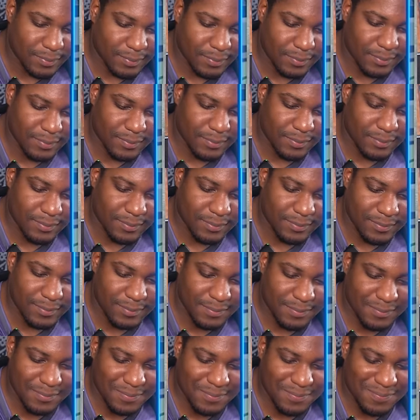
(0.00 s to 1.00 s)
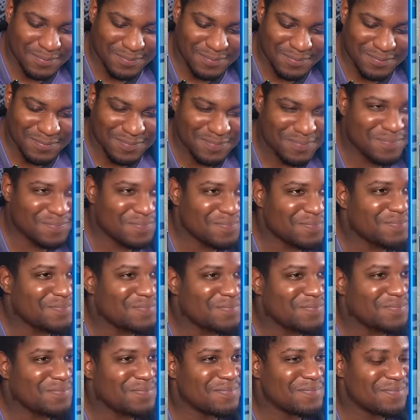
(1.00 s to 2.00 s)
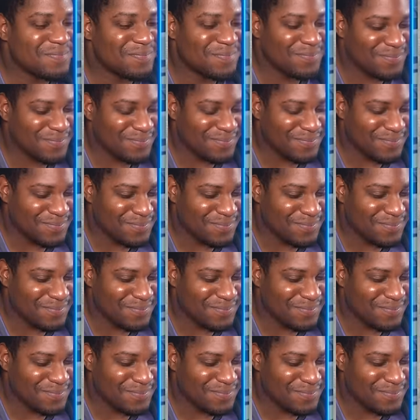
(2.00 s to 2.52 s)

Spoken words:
[no speech]